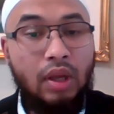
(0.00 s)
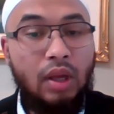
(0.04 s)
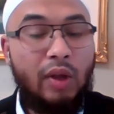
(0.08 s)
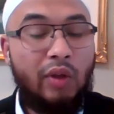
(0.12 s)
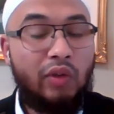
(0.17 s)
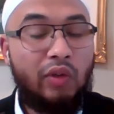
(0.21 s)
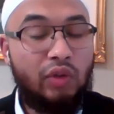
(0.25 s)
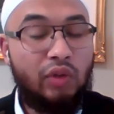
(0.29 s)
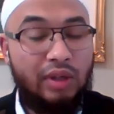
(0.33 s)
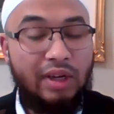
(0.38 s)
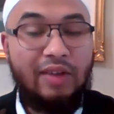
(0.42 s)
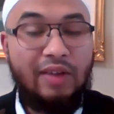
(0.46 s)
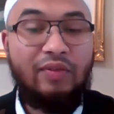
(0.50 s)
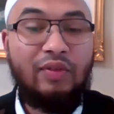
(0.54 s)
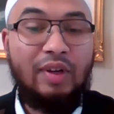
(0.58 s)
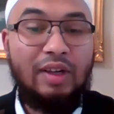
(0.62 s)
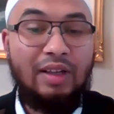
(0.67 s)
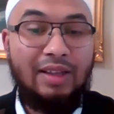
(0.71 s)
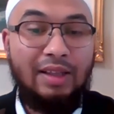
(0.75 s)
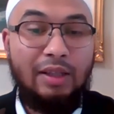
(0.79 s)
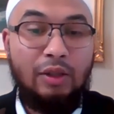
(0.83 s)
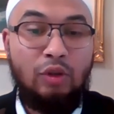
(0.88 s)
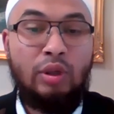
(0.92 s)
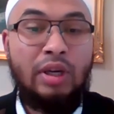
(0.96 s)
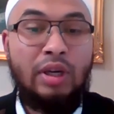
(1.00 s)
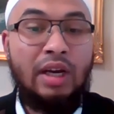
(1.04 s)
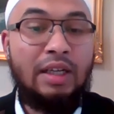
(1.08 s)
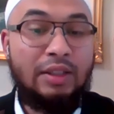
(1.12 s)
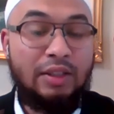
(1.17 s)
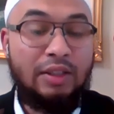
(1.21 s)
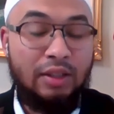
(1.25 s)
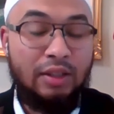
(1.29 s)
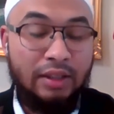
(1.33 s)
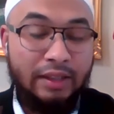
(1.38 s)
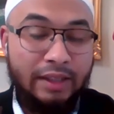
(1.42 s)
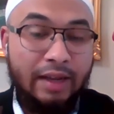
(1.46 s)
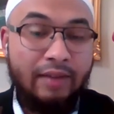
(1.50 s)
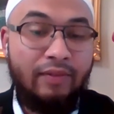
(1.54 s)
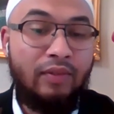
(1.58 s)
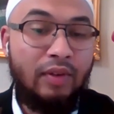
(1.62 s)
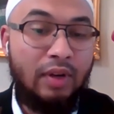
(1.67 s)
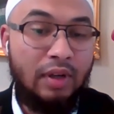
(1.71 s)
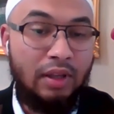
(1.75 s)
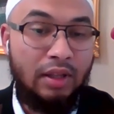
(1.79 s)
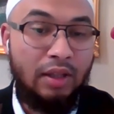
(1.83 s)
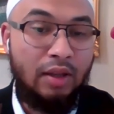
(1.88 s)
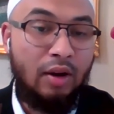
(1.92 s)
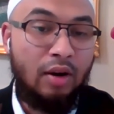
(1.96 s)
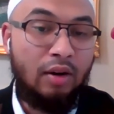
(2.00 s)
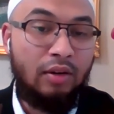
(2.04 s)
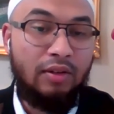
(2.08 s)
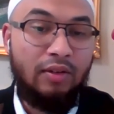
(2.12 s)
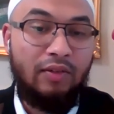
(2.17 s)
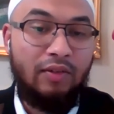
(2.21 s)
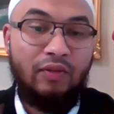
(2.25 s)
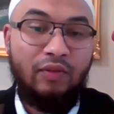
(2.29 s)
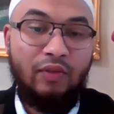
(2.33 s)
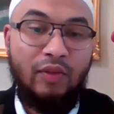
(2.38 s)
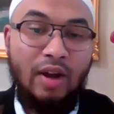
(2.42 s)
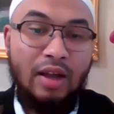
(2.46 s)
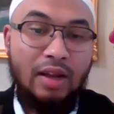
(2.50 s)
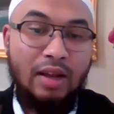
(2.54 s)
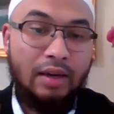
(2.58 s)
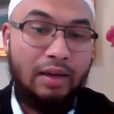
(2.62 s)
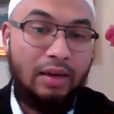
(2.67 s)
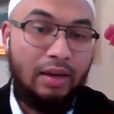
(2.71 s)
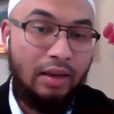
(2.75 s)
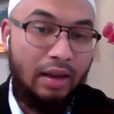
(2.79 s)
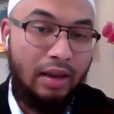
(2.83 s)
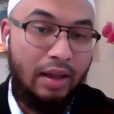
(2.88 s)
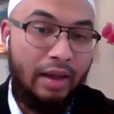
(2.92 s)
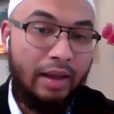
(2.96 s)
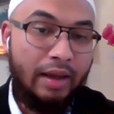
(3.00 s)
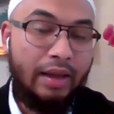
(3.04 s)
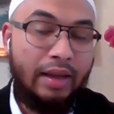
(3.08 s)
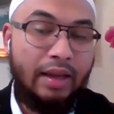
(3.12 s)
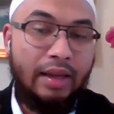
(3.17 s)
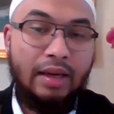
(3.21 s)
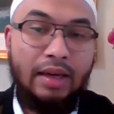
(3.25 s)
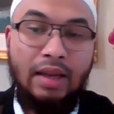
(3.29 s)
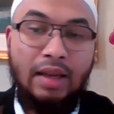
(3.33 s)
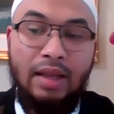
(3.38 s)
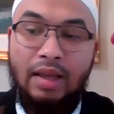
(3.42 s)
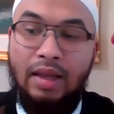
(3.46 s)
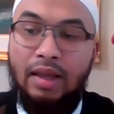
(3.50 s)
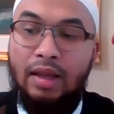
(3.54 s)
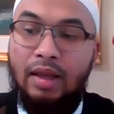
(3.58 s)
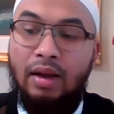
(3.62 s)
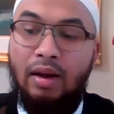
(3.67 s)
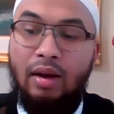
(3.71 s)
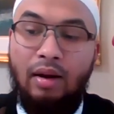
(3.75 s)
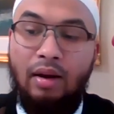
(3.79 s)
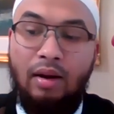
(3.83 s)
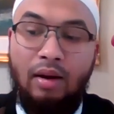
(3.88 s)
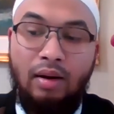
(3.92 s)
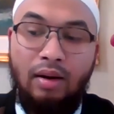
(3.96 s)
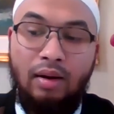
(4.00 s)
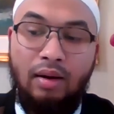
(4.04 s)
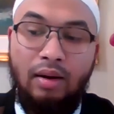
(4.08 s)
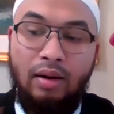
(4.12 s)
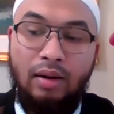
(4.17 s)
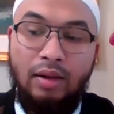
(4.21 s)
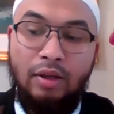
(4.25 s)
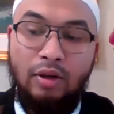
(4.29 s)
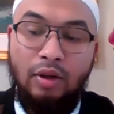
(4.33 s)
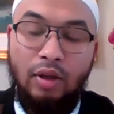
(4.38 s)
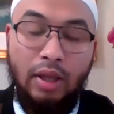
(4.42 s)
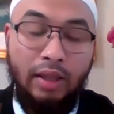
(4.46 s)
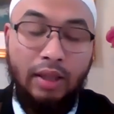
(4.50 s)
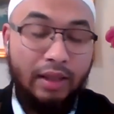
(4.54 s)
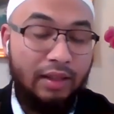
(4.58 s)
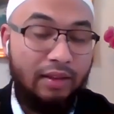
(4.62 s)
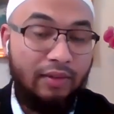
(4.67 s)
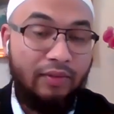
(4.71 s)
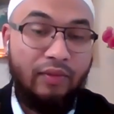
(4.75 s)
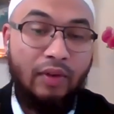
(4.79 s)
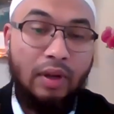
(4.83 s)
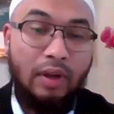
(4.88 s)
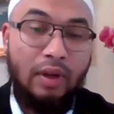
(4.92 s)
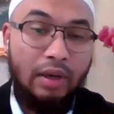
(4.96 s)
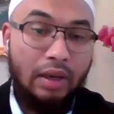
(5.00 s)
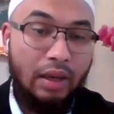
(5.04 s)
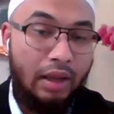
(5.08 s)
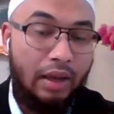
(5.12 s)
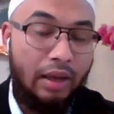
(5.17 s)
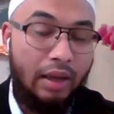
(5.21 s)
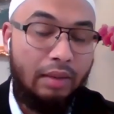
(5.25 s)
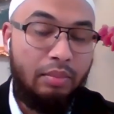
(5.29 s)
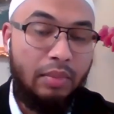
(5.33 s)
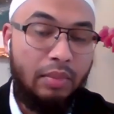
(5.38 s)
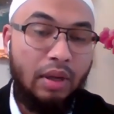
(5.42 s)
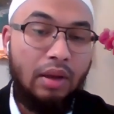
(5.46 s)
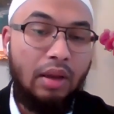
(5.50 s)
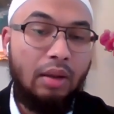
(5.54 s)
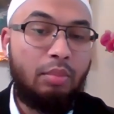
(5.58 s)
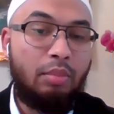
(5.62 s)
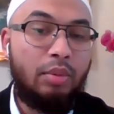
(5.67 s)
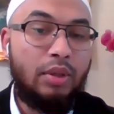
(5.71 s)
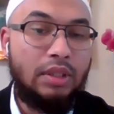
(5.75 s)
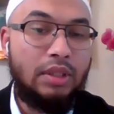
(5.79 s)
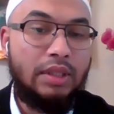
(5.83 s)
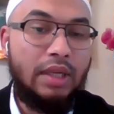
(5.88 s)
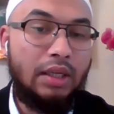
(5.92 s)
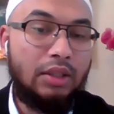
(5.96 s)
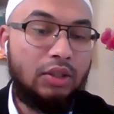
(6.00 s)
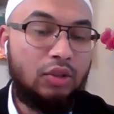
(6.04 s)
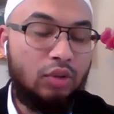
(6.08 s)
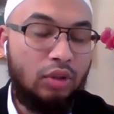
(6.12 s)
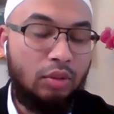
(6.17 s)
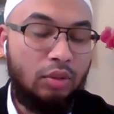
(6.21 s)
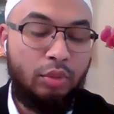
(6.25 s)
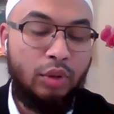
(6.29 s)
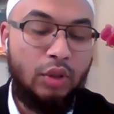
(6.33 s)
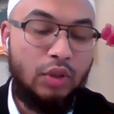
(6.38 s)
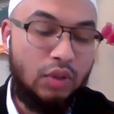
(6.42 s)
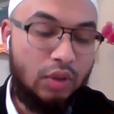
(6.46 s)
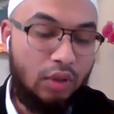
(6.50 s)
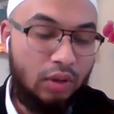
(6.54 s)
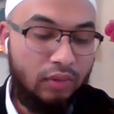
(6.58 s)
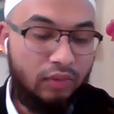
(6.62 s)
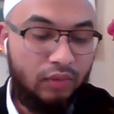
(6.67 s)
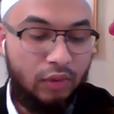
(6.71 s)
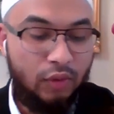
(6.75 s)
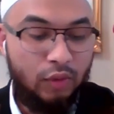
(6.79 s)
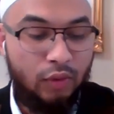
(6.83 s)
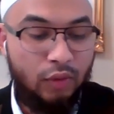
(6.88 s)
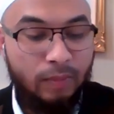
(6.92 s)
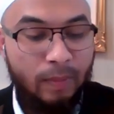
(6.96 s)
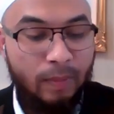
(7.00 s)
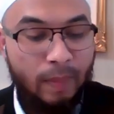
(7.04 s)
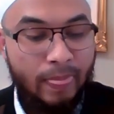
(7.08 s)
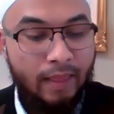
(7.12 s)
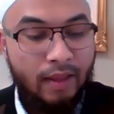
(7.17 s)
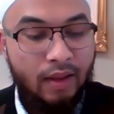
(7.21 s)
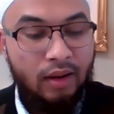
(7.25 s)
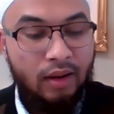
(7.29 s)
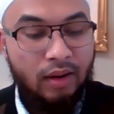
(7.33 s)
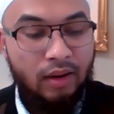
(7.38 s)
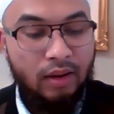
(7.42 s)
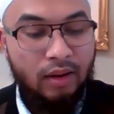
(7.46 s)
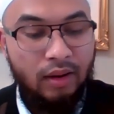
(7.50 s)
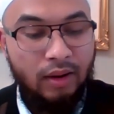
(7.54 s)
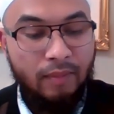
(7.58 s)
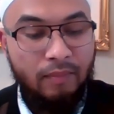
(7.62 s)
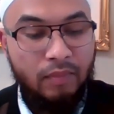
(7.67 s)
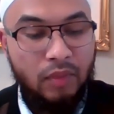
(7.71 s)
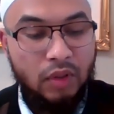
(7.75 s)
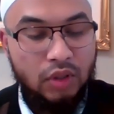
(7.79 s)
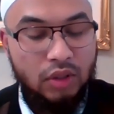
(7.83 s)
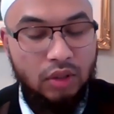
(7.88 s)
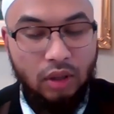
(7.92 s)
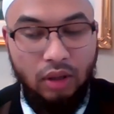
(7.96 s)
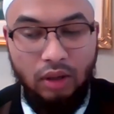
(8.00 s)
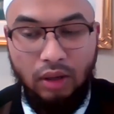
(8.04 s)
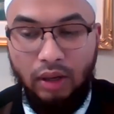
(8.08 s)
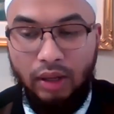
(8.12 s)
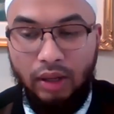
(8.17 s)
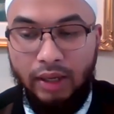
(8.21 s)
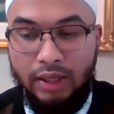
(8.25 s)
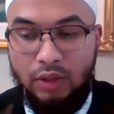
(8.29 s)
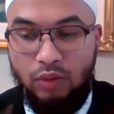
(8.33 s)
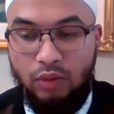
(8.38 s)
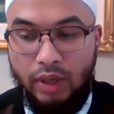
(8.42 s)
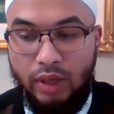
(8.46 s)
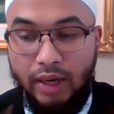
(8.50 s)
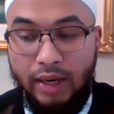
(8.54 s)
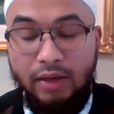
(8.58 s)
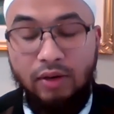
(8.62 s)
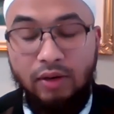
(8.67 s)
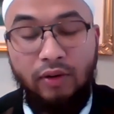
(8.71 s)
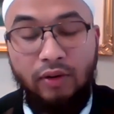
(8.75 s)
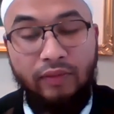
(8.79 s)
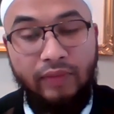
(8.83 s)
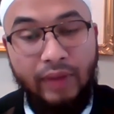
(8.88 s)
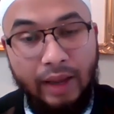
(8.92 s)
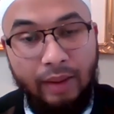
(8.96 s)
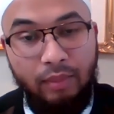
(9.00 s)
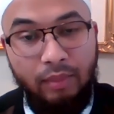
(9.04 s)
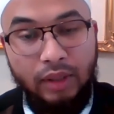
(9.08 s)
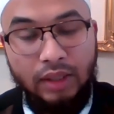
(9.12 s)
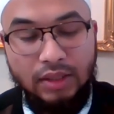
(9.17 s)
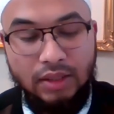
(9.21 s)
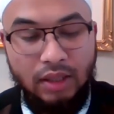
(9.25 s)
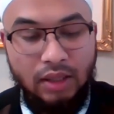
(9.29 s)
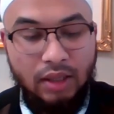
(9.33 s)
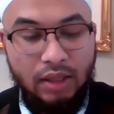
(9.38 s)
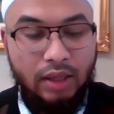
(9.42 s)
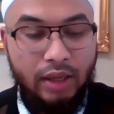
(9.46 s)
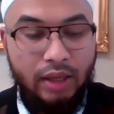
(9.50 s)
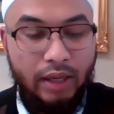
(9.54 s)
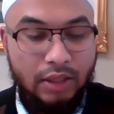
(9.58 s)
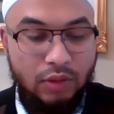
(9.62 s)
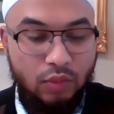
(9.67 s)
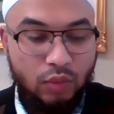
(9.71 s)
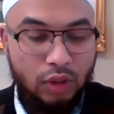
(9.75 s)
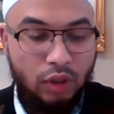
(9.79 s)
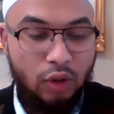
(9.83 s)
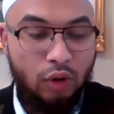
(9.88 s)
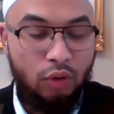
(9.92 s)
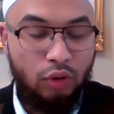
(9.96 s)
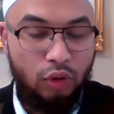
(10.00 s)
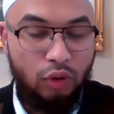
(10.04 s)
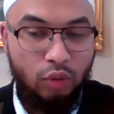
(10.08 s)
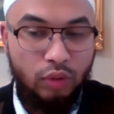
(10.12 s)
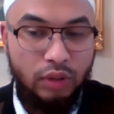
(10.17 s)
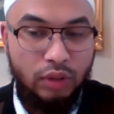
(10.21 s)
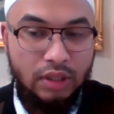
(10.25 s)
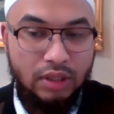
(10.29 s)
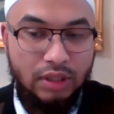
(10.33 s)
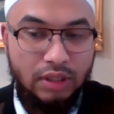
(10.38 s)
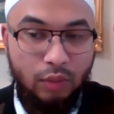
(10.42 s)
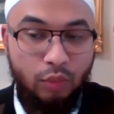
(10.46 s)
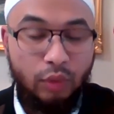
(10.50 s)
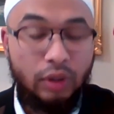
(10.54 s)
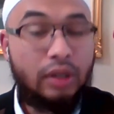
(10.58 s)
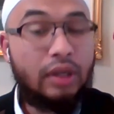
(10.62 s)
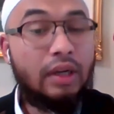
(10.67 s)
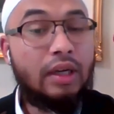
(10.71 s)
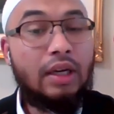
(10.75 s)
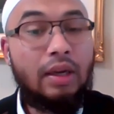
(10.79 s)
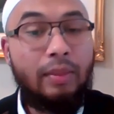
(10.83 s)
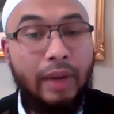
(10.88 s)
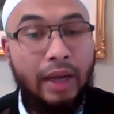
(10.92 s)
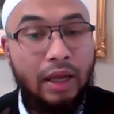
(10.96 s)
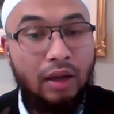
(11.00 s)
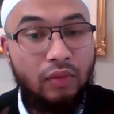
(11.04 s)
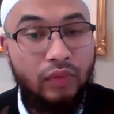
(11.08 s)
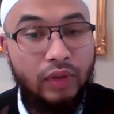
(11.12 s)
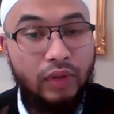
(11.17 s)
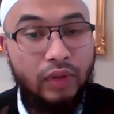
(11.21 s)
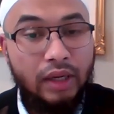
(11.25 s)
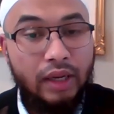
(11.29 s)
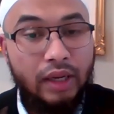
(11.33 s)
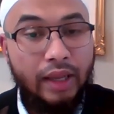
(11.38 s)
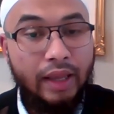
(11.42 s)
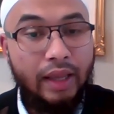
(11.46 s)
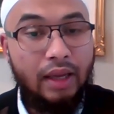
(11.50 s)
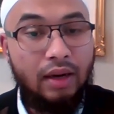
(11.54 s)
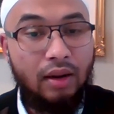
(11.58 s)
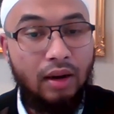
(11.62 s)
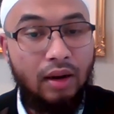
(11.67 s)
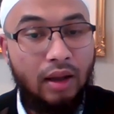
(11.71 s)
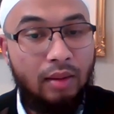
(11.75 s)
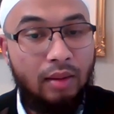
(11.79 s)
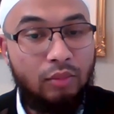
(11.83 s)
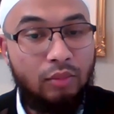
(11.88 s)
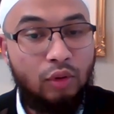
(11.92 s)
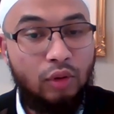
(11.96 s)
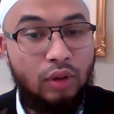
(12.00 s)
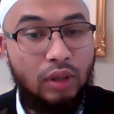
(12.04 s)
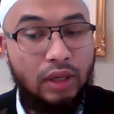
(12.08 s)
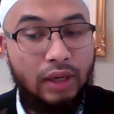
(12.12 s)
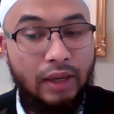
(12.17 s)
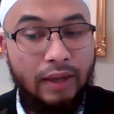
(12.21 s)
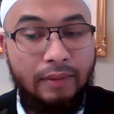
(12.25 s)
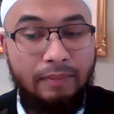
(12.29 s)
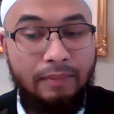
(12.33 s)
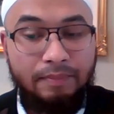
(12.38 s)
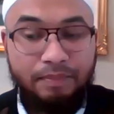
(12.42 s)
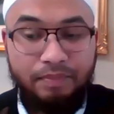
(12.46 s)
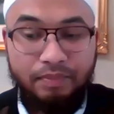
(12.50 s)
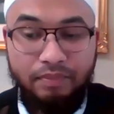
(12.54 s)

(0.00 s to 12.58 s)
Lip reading: So definitely, you guys definitely are the front line, the front line. May Allah protect you and preserve you, inshallah, and your families as we go through this. And we're going to come out of it, and alhamdulillah,